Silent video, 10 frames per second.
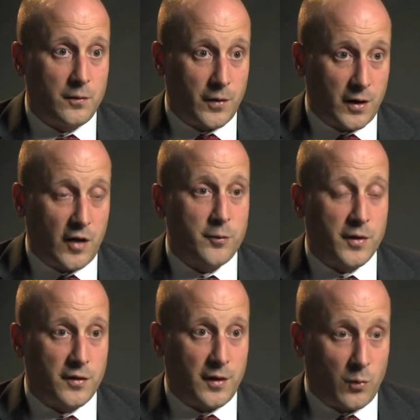for a
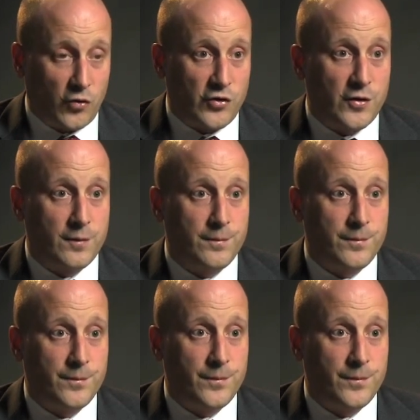government in Washington